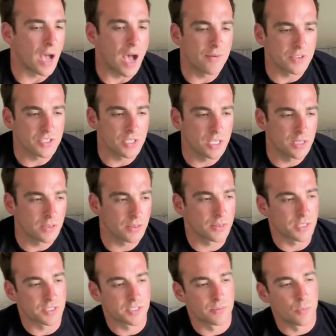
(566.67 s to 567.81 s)
Obviously,
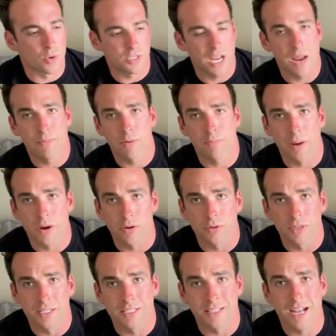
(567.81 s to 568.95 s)
this is a more tapered
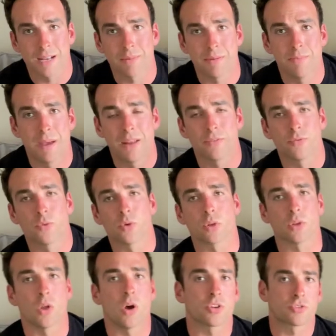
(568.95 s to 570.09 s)
barrel. It's not going to be meant for
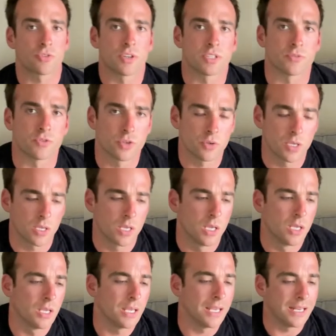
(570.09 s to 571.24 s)
long strings of shooting.
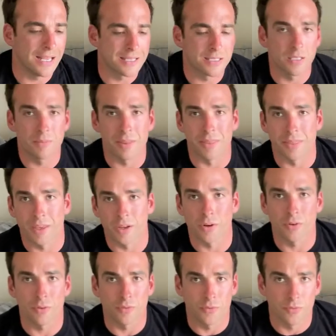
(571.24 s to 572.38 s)
It is a little bit
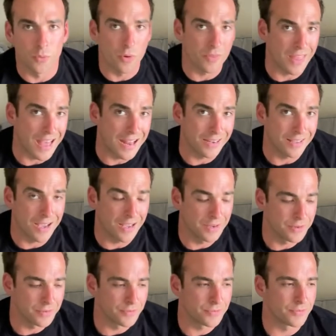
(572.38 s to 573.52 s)
thicker for that kind
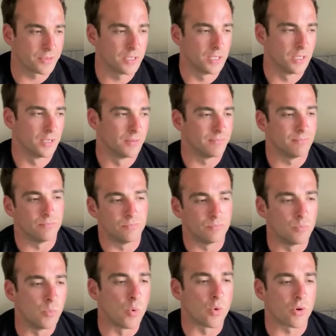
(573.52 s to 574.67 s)
of
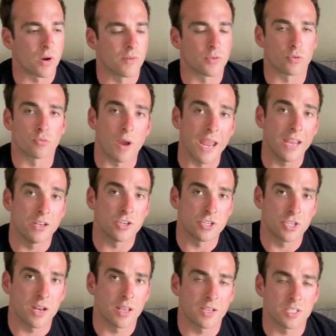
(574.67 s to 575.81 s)
more of a range
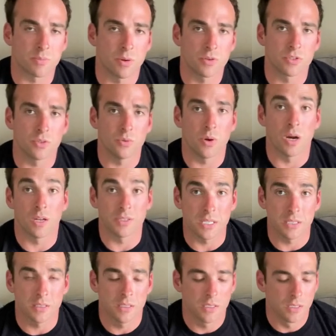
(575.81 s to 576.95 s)
setting as opposed to
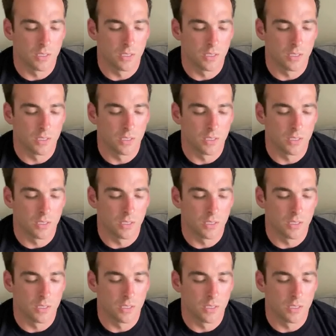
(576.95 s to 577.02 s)
hunting.